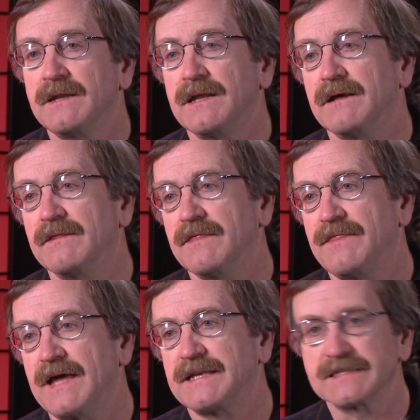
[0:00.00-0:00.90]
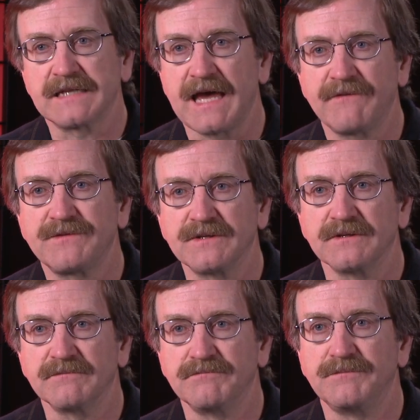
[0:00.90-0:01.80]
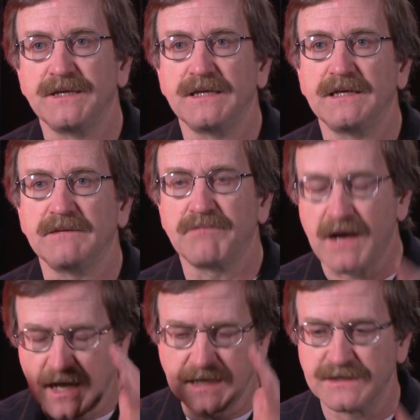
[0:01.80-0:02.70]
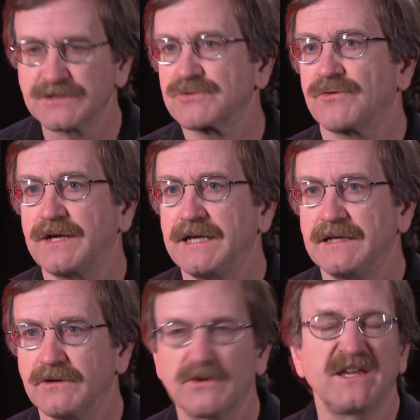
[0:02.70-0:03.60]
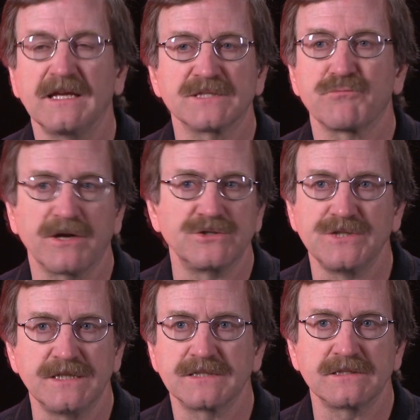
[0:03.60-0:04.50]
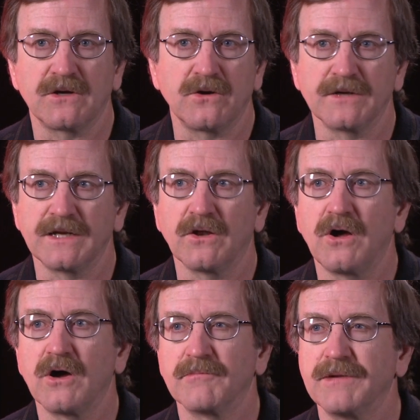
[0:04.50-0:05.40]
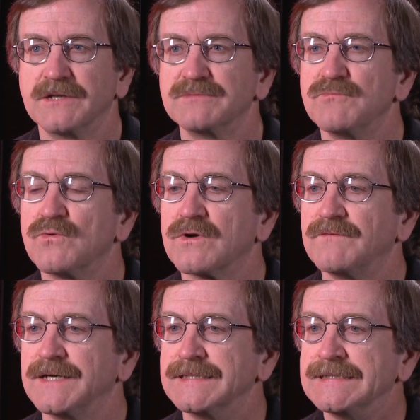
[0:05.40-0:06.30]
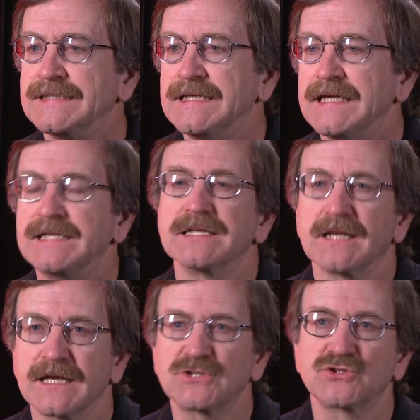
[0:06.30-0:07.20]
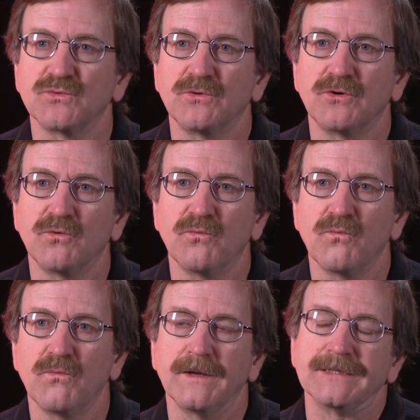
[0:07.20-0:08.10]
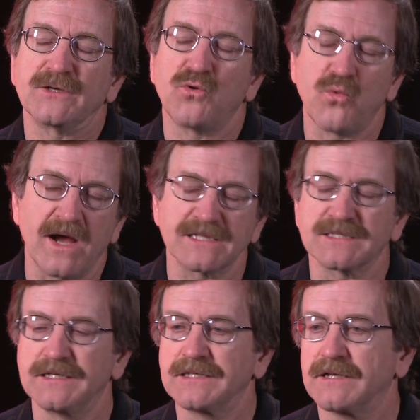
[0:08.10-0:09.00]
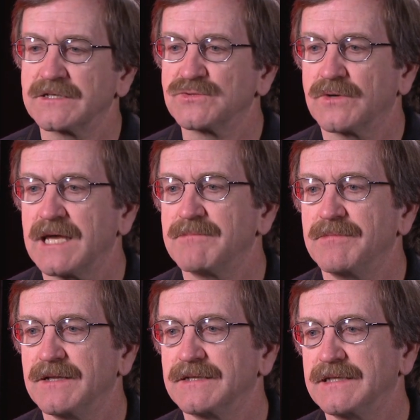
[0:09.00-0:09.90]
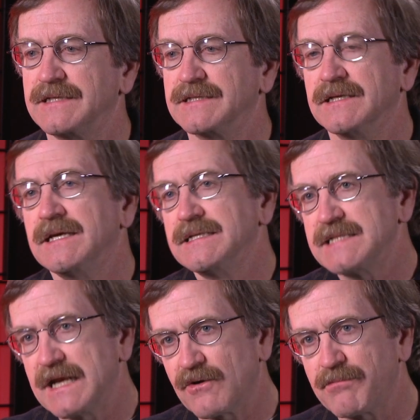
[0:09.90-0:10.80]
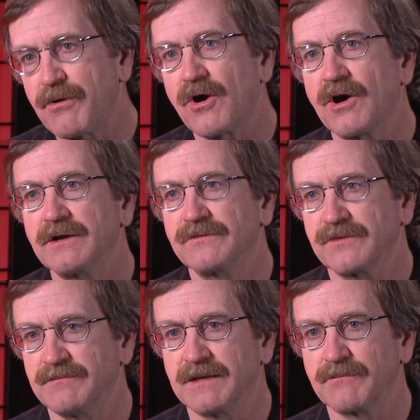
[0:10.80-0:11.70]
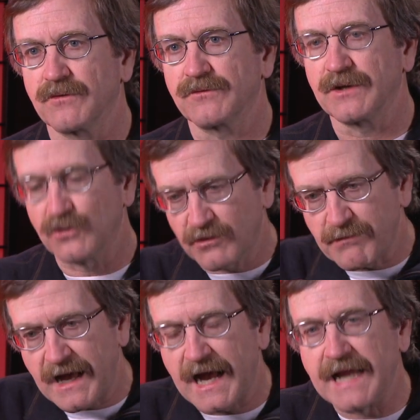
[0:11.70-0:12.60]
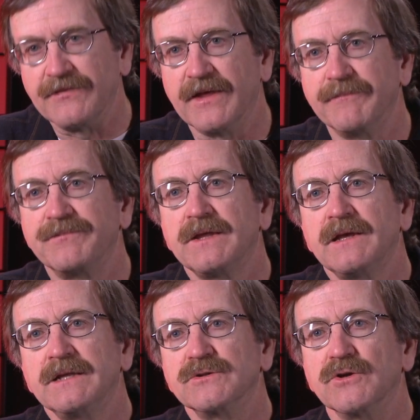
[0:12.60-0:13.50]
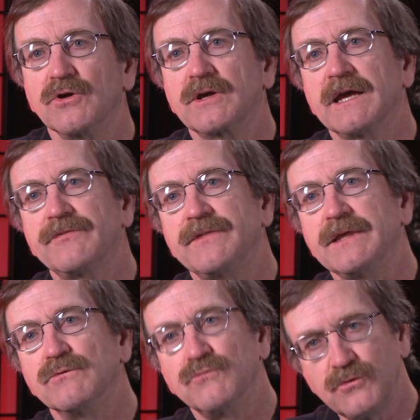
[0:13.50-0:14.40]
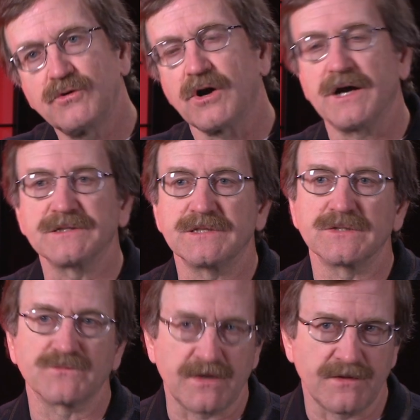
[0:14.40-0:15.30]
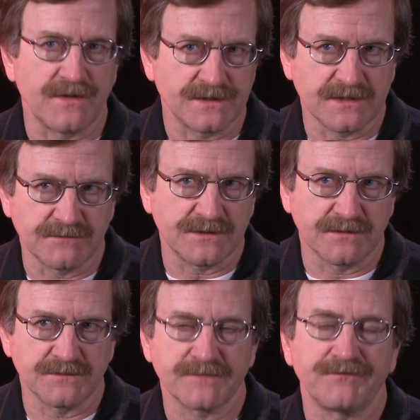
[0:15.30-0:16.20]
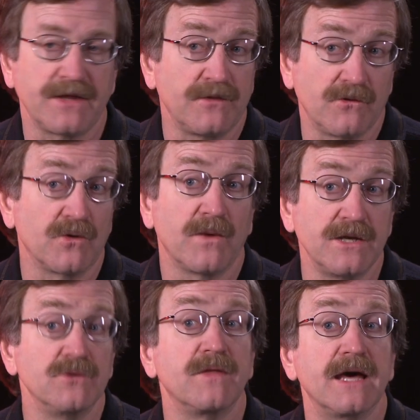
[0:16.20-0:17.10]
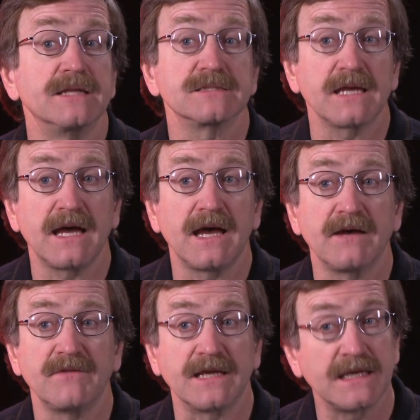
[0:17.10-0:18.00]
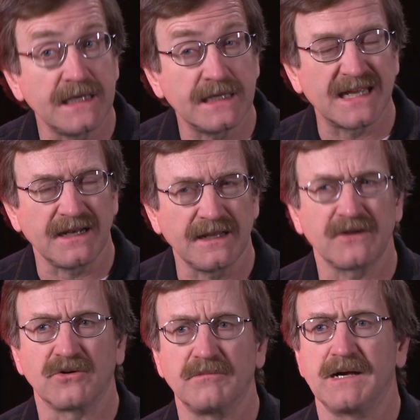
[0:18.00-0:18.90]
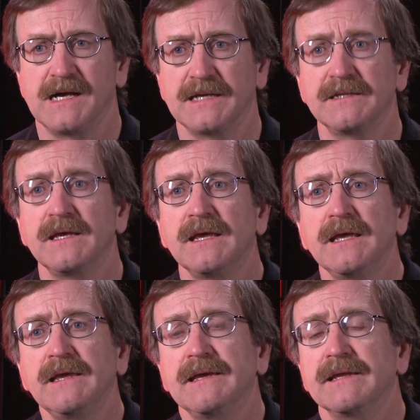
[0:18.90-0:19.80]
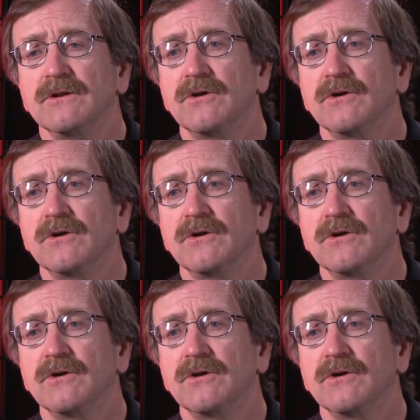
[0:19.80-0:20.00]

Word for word: Now, that doesn't have to be behind a screen looking at spreadsheets all day long, but it's more of a intellectual quest and intellectual capability to tear apart some numbers and look behind them, to look at the root causes rather than the symptoms. And the only way to do that is to have a keen analytical mind and